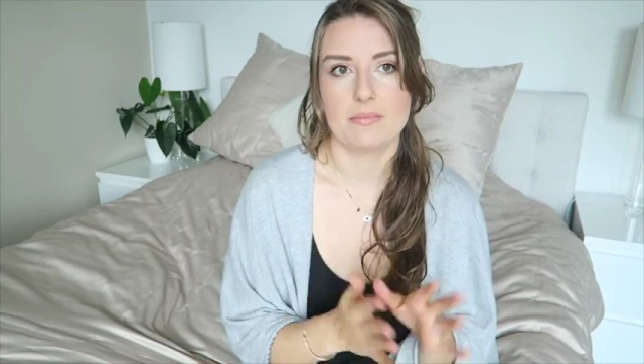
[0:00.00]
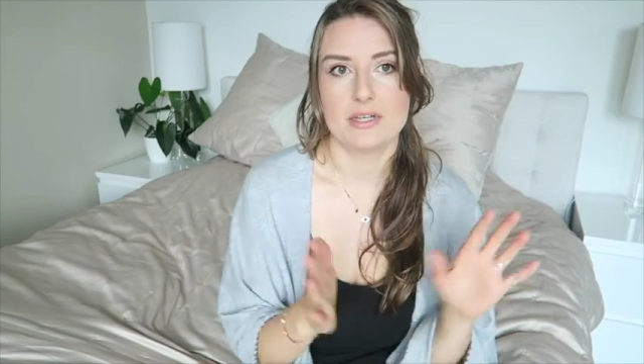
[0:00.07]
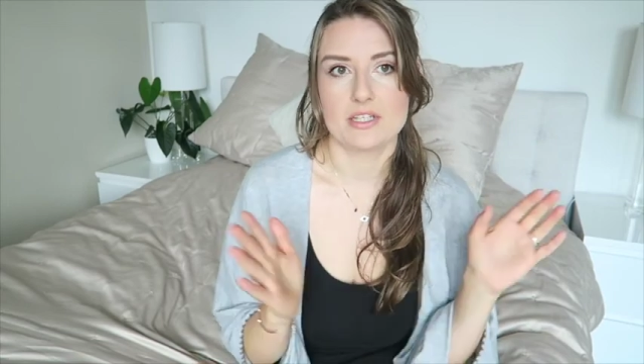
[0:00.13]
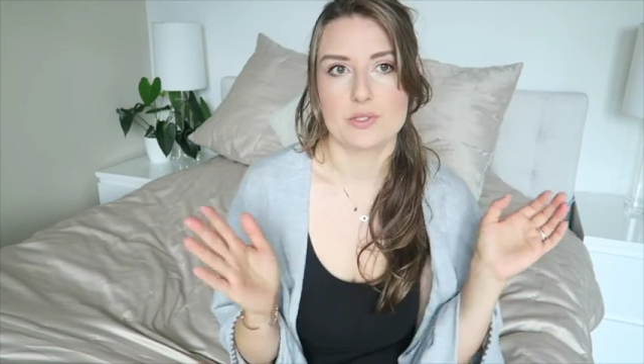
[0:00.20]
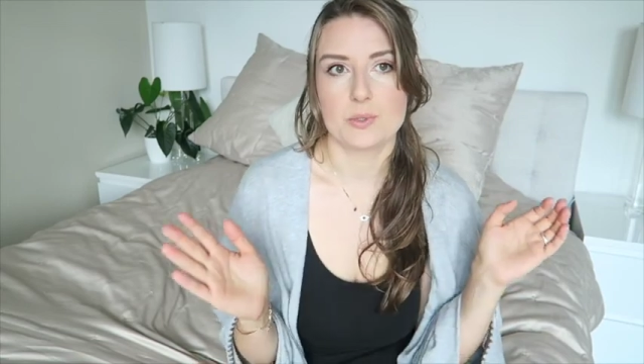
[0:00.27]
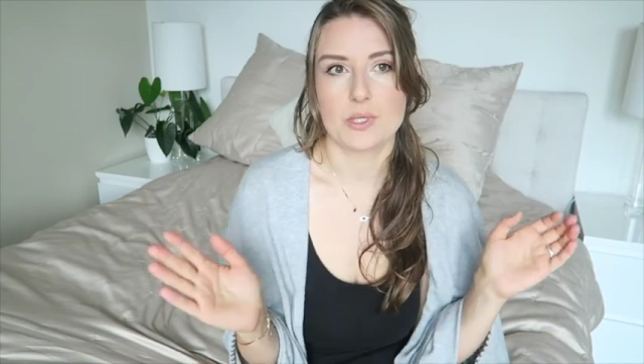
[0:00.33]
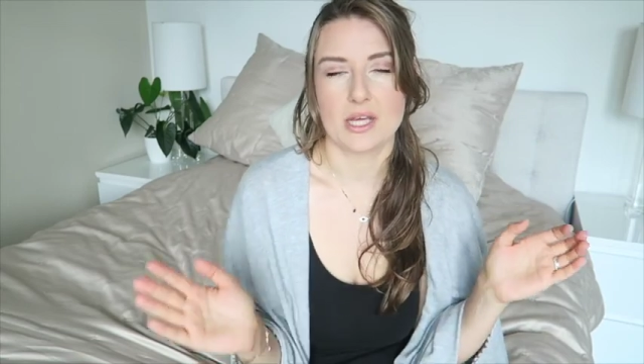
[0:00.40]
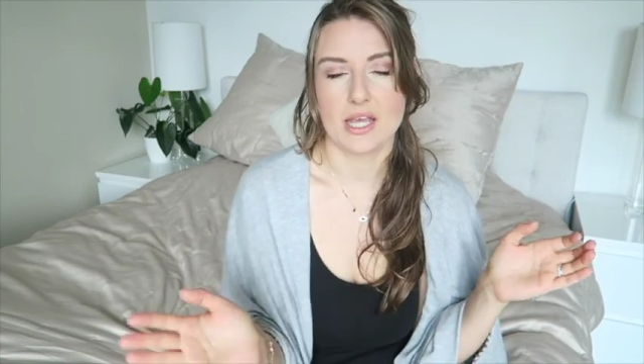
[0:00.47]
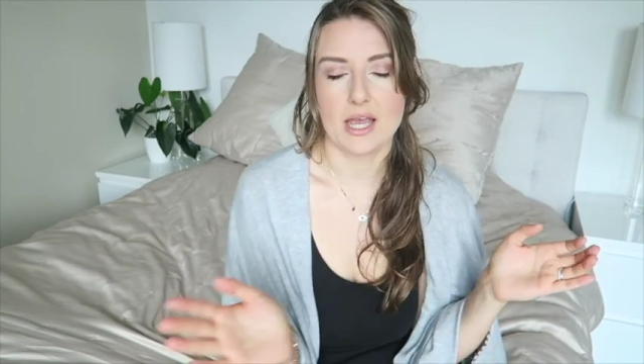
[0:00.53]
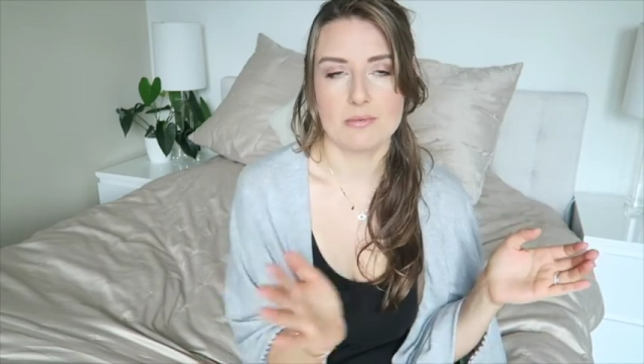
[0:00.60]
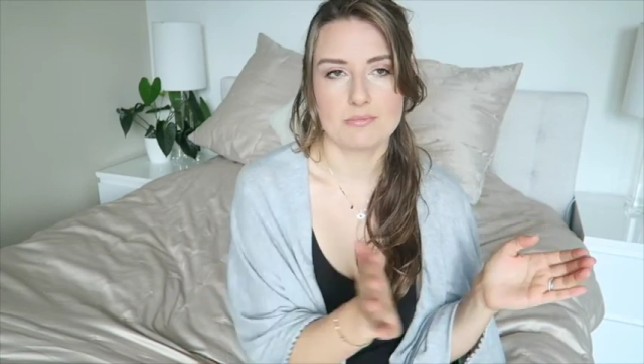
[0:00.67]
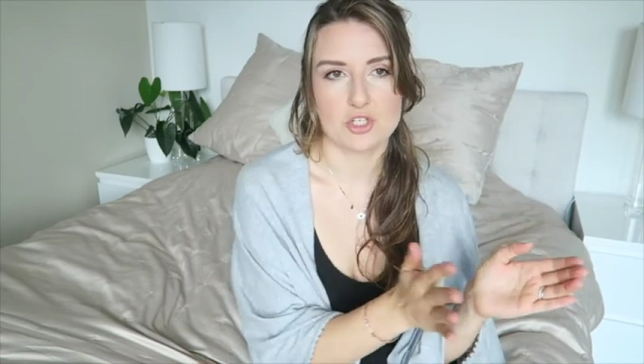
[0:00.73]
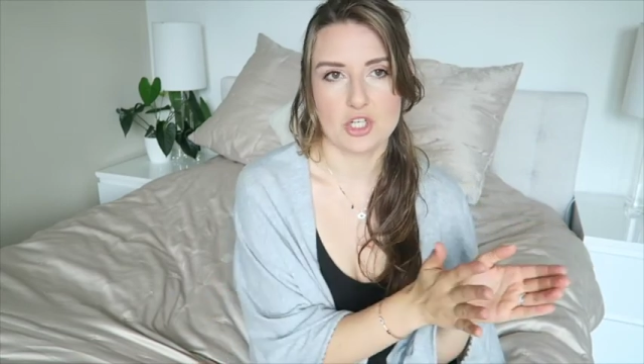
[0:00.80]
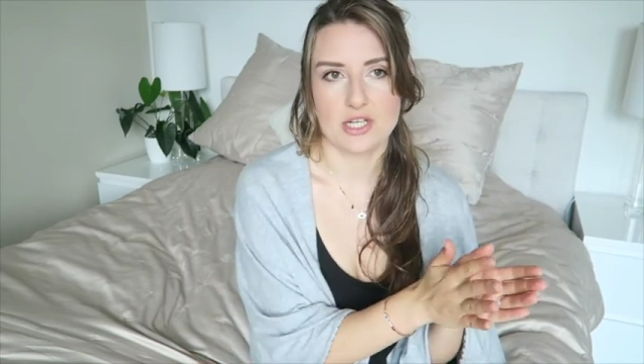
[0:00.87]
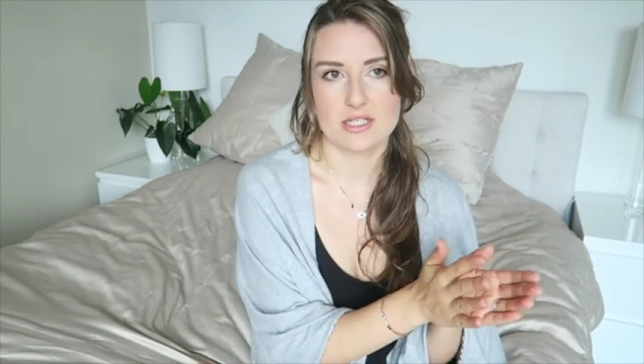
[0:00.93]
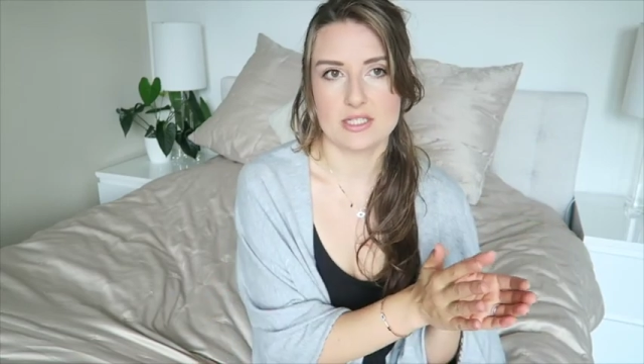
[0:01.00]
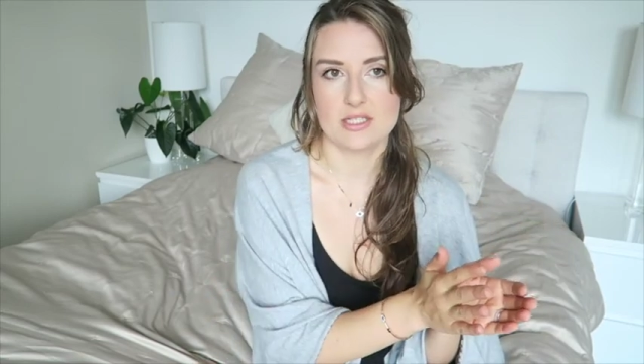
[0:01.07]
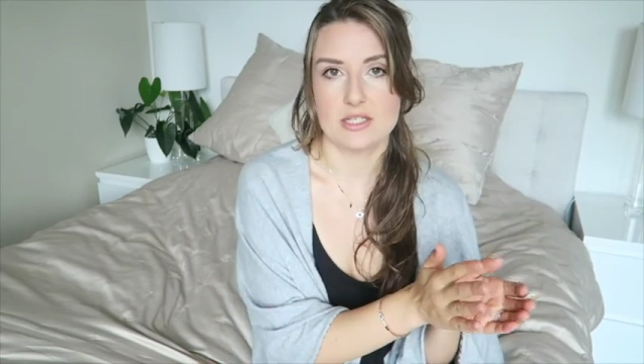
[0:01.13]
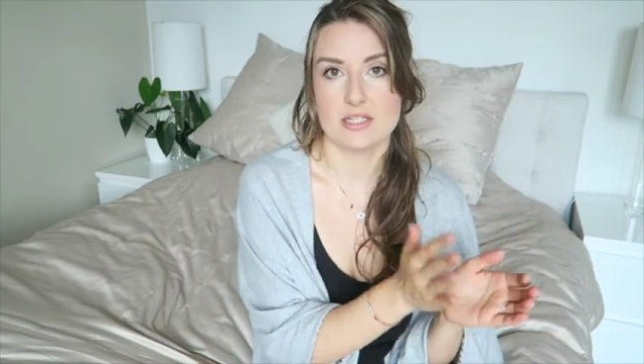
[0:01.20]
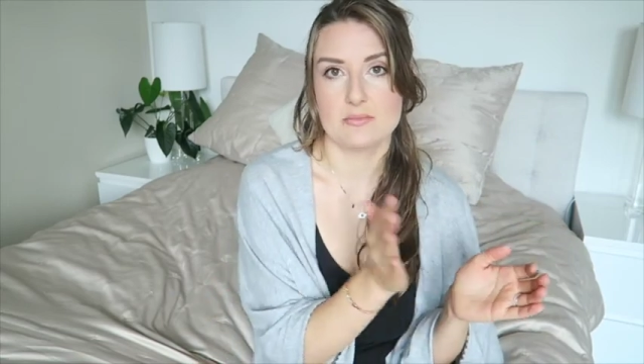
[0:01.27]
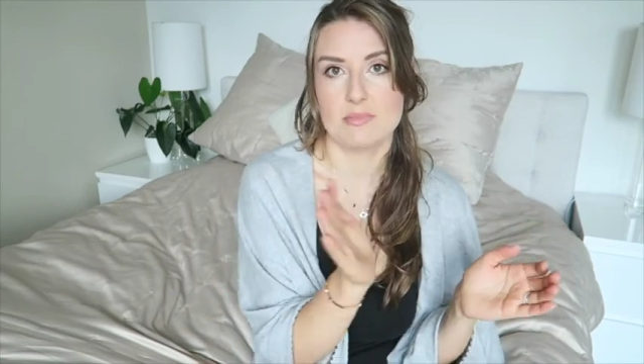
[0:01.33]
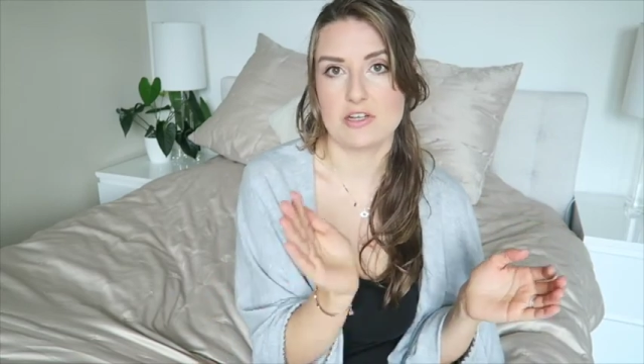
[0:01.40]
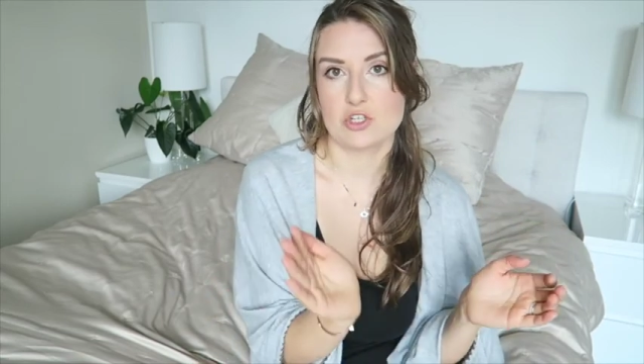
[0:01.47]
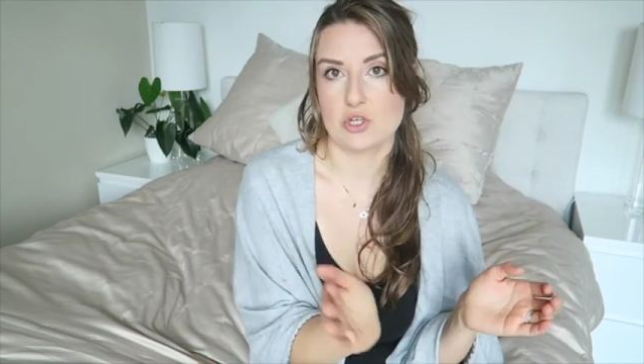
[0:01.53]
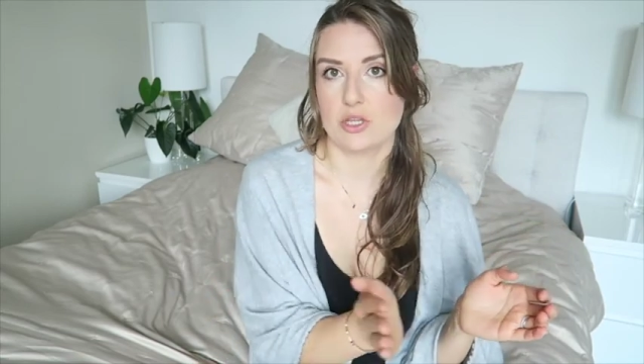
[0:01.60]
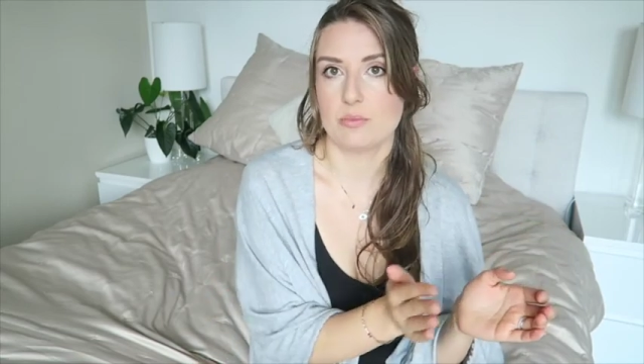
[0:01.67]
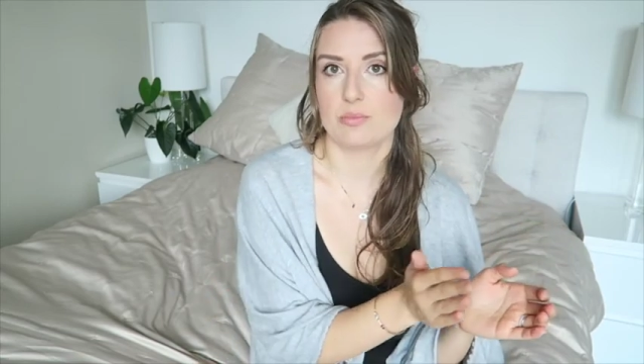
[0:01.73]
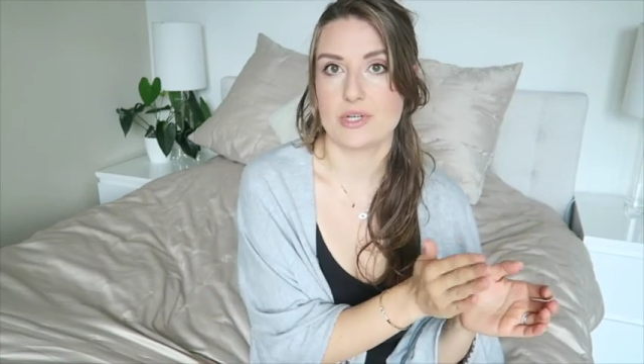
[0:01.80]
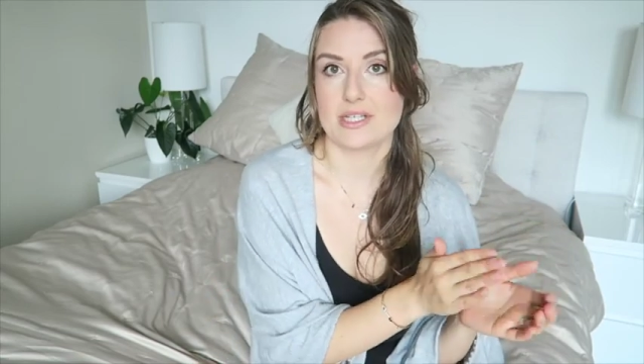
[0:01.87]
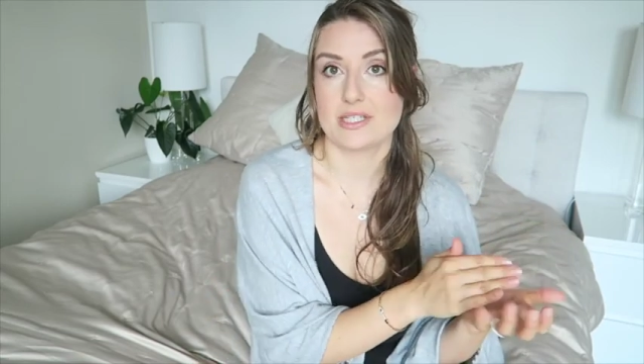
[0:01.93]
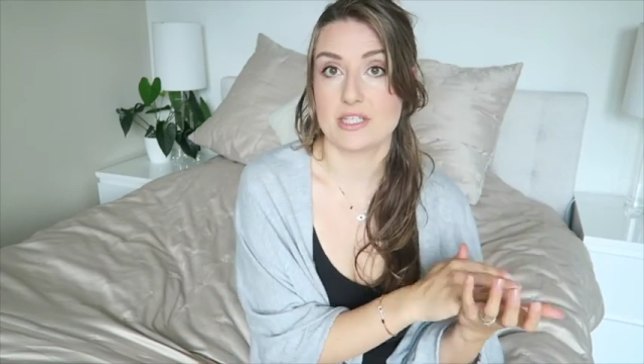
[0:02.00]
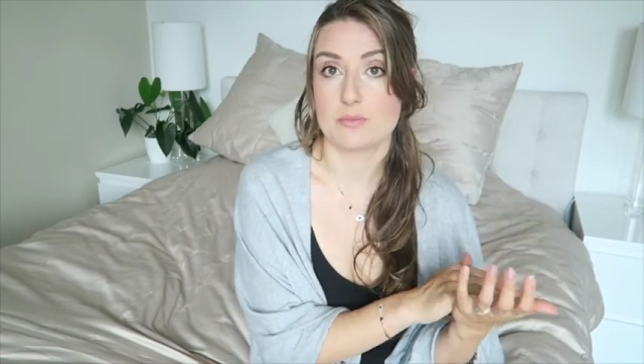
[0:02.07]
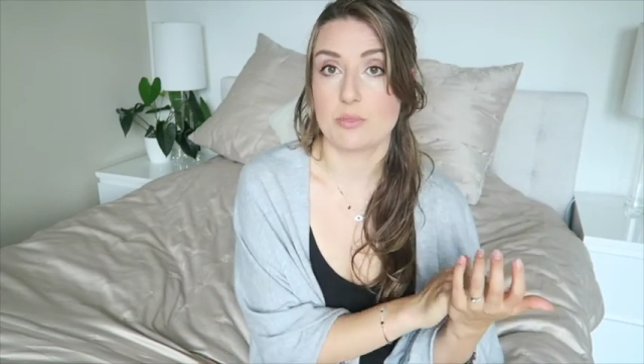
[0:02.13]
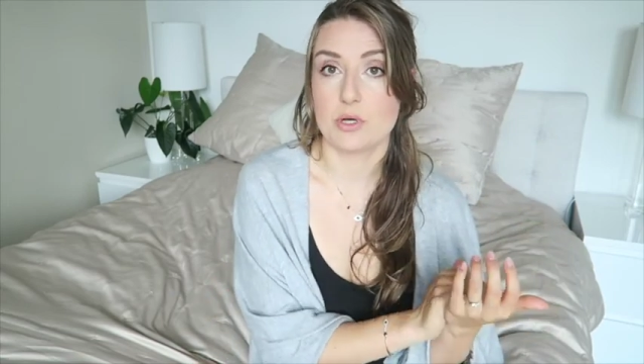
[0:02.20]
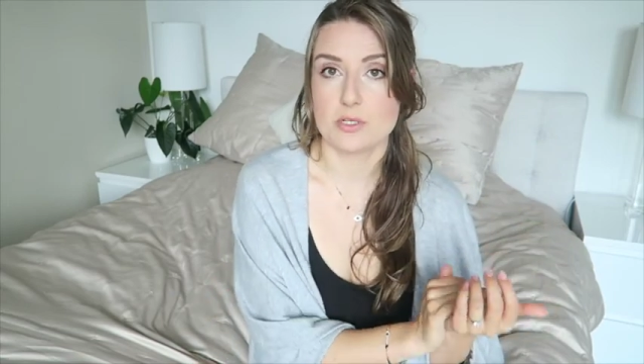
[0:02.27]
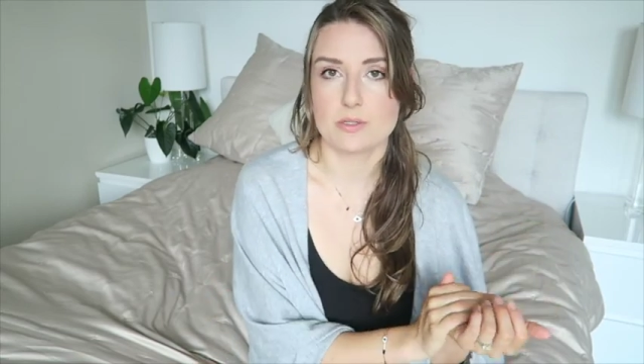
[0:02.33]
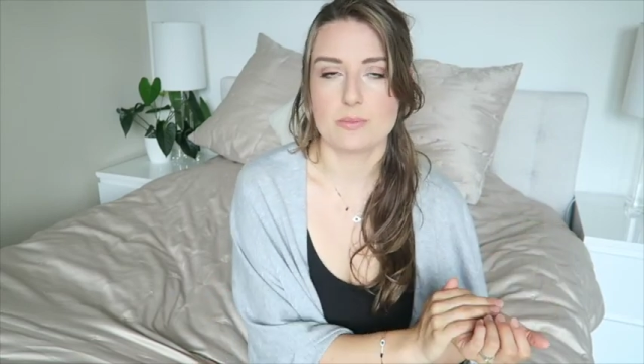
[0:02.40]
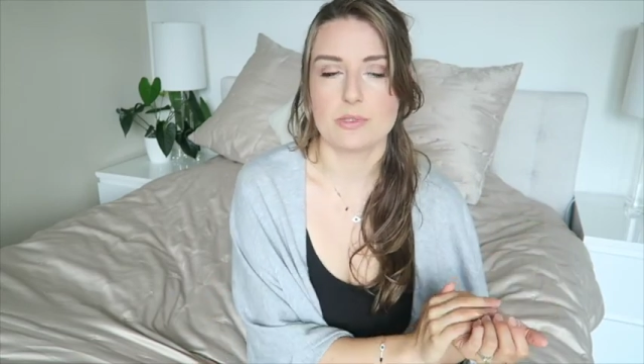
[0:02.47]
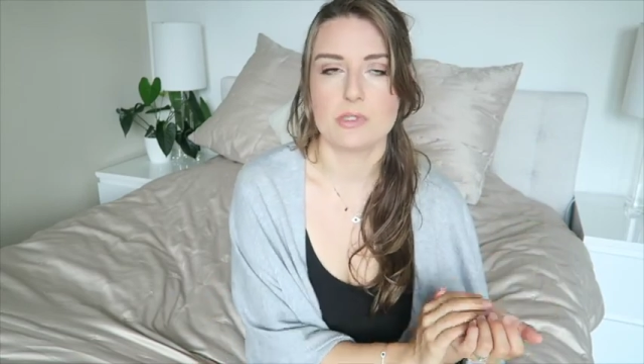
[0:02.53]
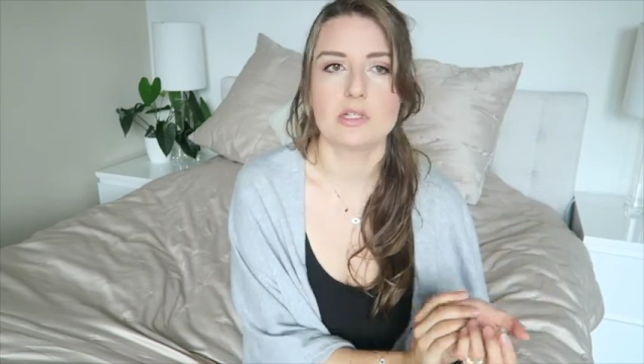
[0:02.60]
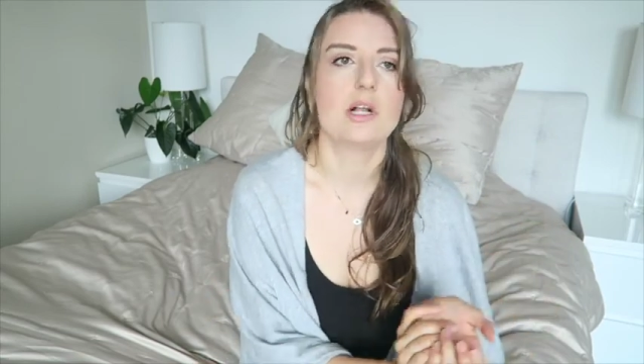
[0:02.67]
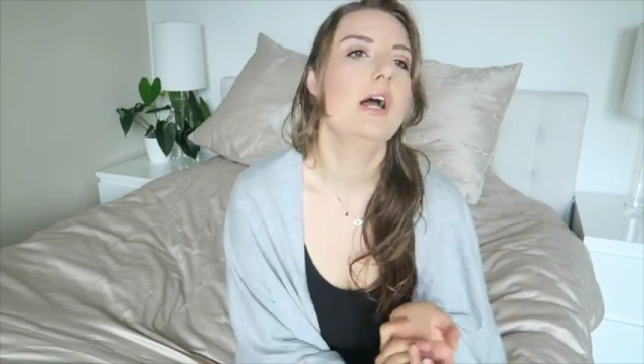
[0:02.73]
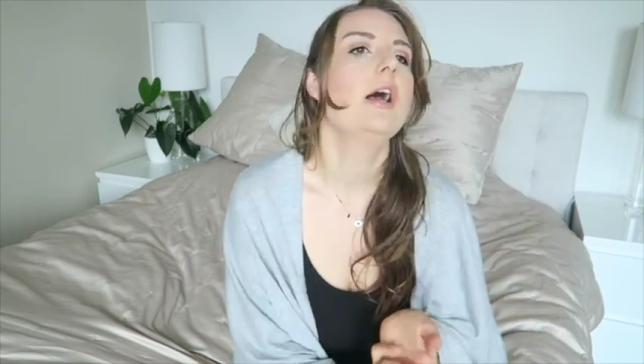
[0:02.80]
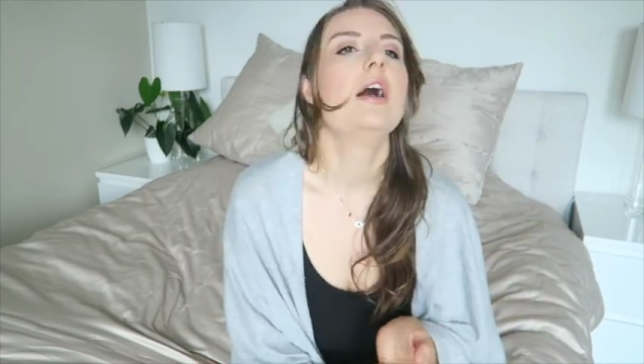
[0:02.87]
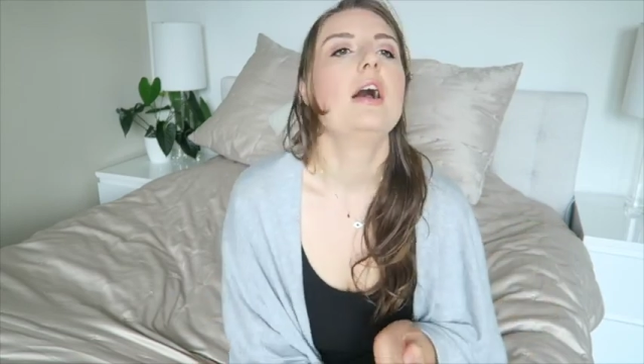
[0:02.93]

but sort of kept Jackson as much on the breast as possible